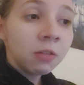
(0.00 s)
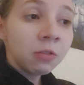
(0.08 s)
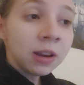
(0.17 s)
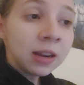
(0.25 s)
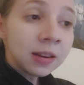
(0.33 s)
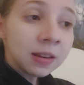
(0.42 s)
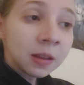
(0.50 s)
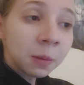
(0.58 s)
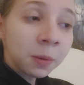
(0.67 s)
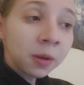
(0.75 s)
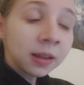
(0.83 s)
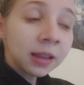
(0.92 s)
Read it in their
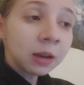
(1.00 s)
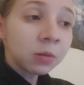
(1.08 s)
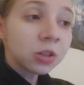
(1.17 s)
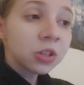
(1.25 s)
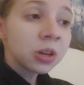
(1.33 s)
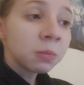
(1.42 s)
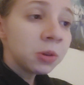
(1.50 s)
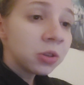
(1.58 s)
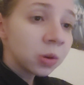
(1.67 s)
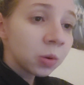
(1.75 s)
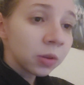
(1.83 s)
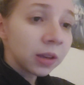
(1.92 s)
body language, their
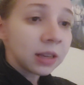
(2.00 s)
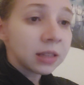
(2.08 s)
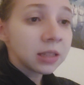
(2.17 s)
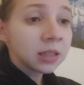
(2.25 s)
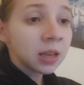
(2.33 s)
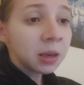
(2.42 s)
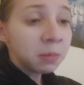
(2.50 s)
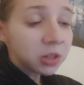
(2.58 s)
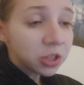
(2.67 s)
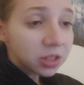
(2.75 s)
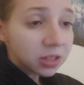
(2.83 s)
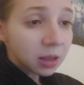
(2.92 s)
musical tastes, the
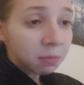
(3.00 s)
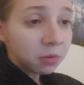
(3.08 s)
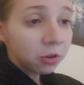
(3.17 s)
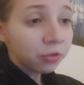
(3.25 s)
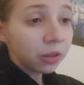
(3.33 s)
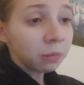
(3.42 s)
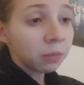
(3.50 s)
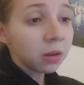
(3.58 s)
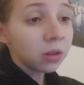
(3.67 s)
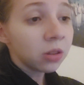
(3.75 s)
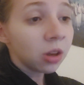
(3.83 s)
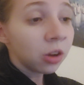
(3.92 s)
images that move them,
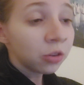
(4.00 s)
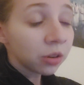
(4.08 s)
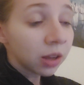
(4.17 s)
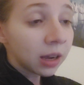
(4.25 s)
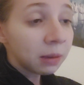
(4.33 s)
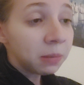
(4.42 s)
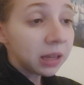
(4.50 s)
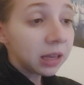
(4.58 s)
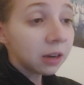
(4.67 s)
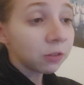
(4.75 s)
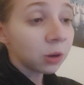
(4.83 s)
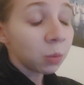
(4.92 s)
the underlying
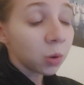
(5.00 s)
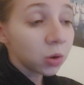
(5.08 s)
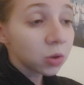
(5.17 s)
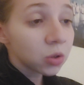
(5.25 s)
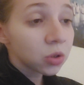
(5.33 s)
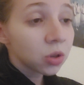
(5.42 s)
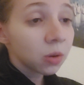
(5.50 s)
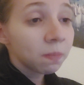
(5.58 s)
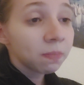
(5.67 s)
meaning of their words.